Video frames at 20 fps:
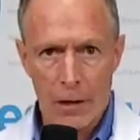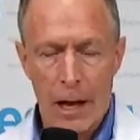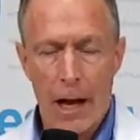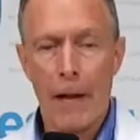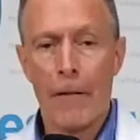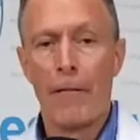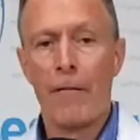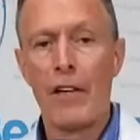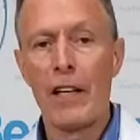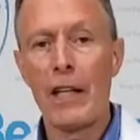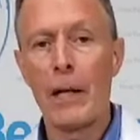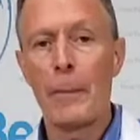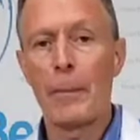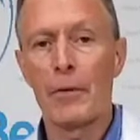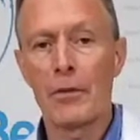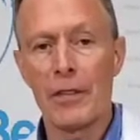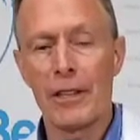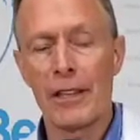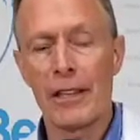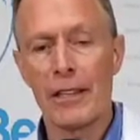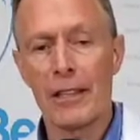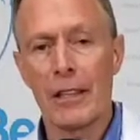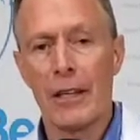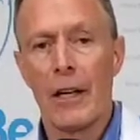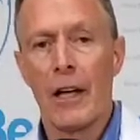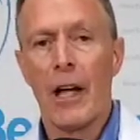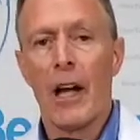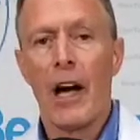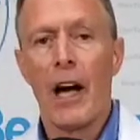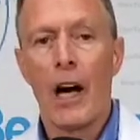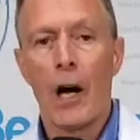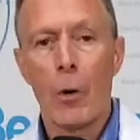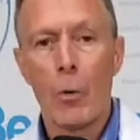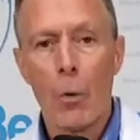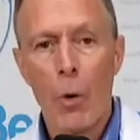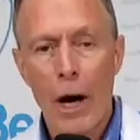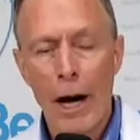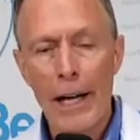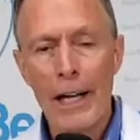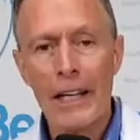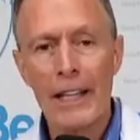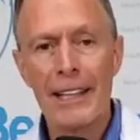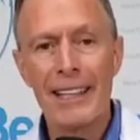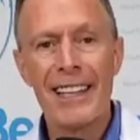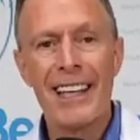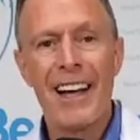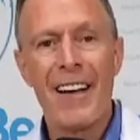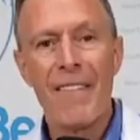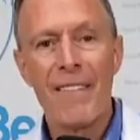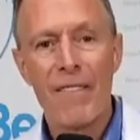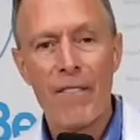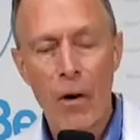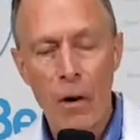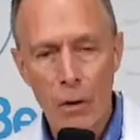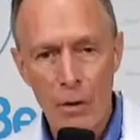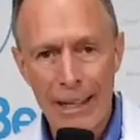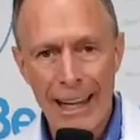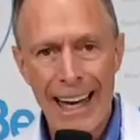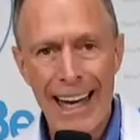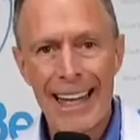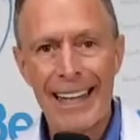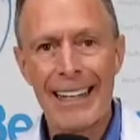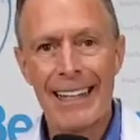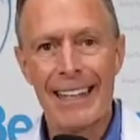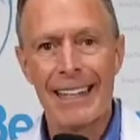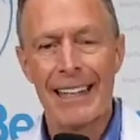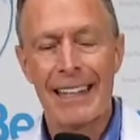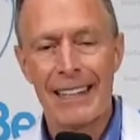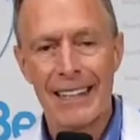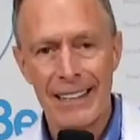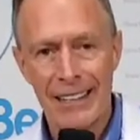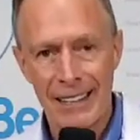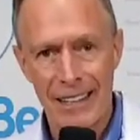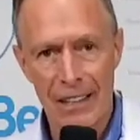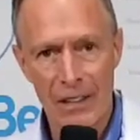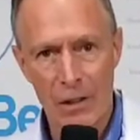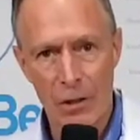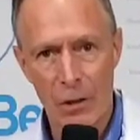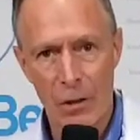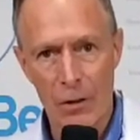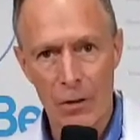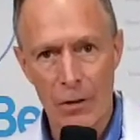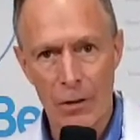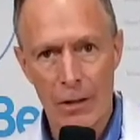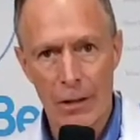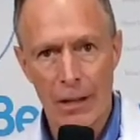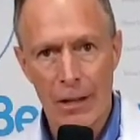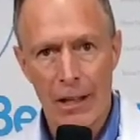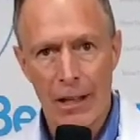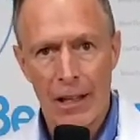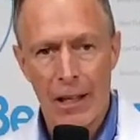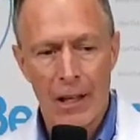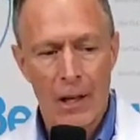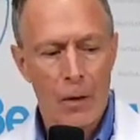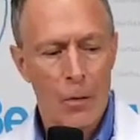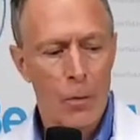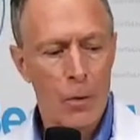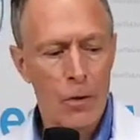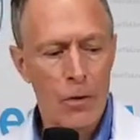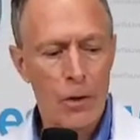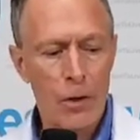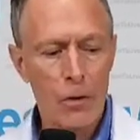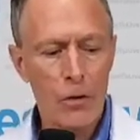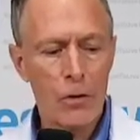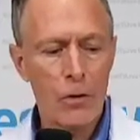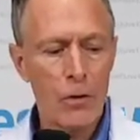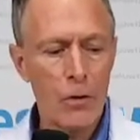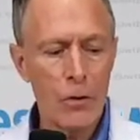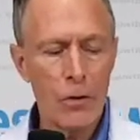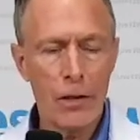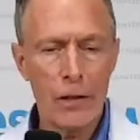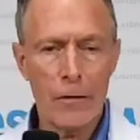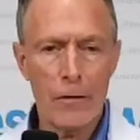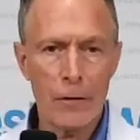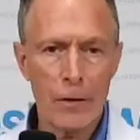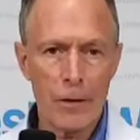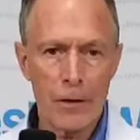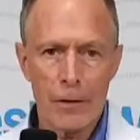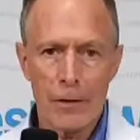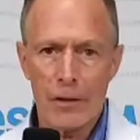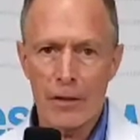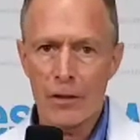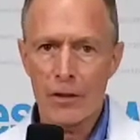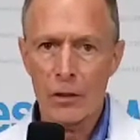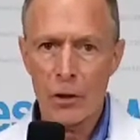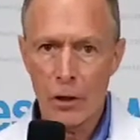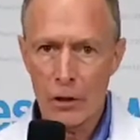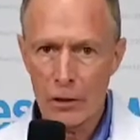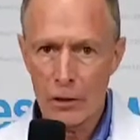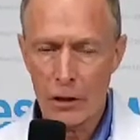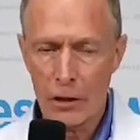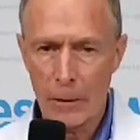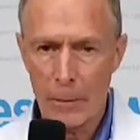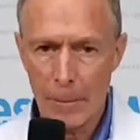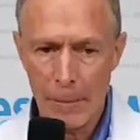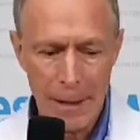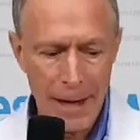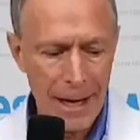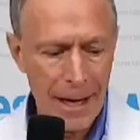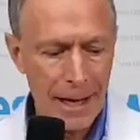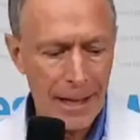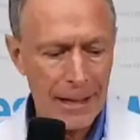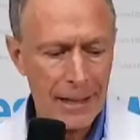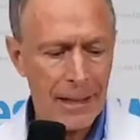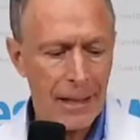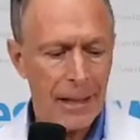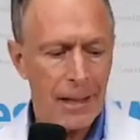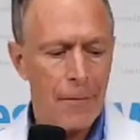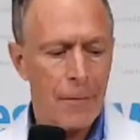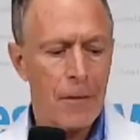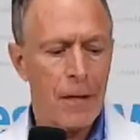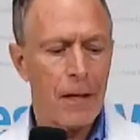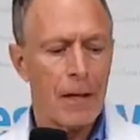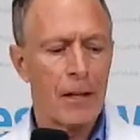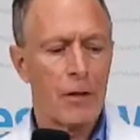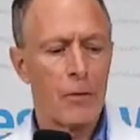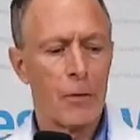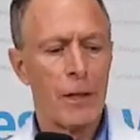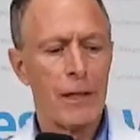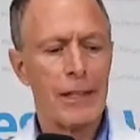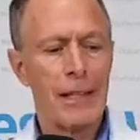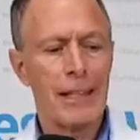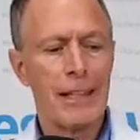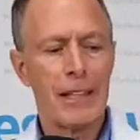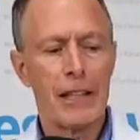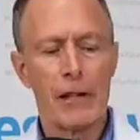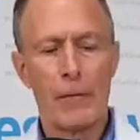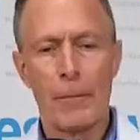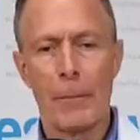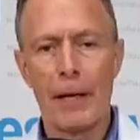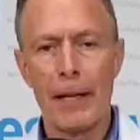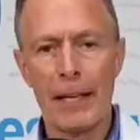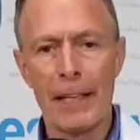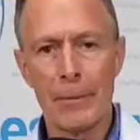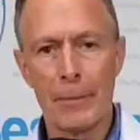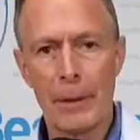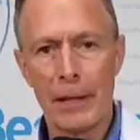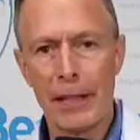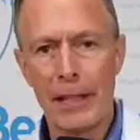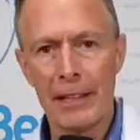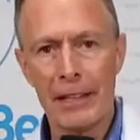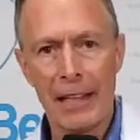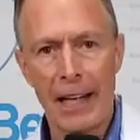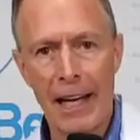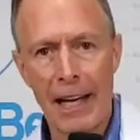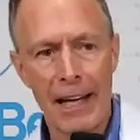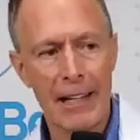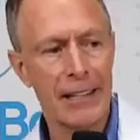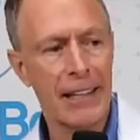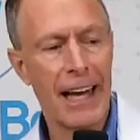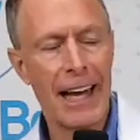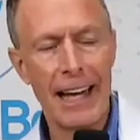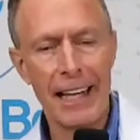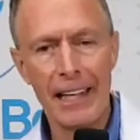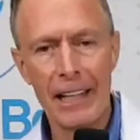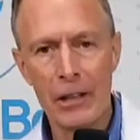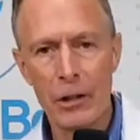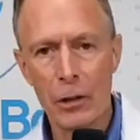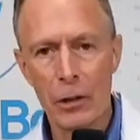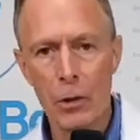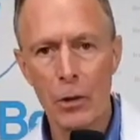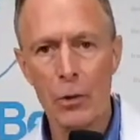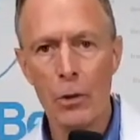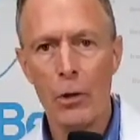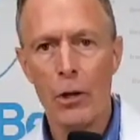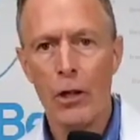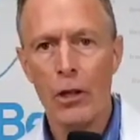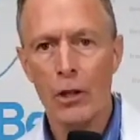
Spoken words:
and 50% Hawaiian volcanic sea salt. With those 2 different salts combined, the reason this is pink is because it has 82